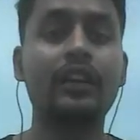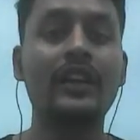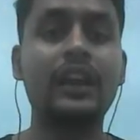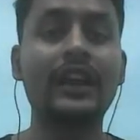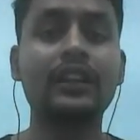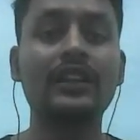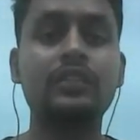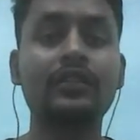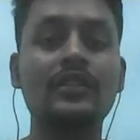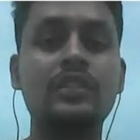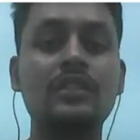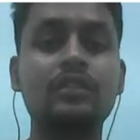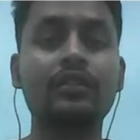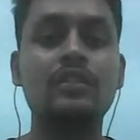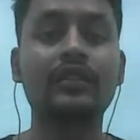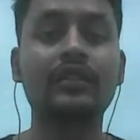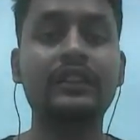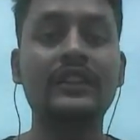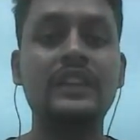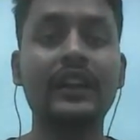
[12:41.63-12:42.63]
rather than
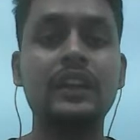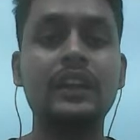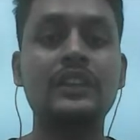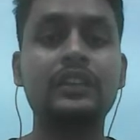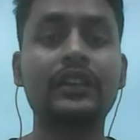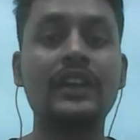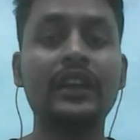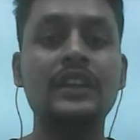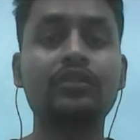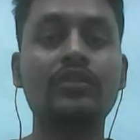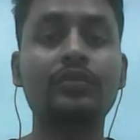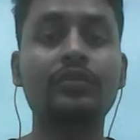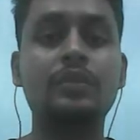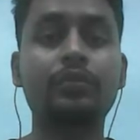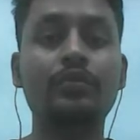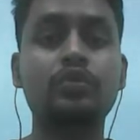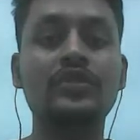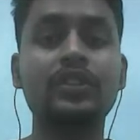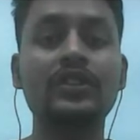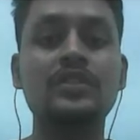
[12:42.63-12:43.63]
delta H of
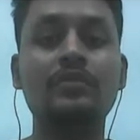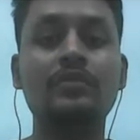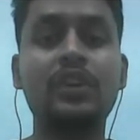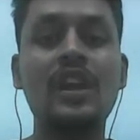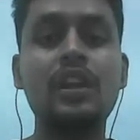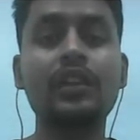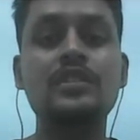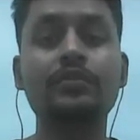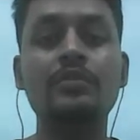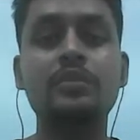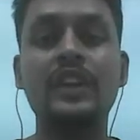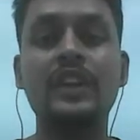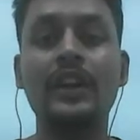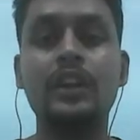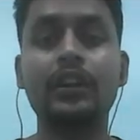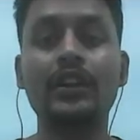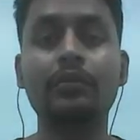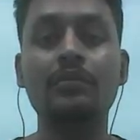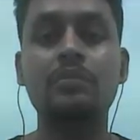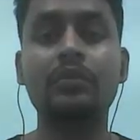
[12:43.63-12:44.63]
the process must be
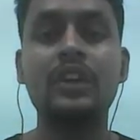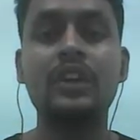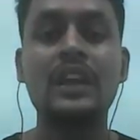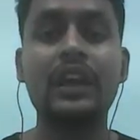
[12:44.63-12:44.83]
negative.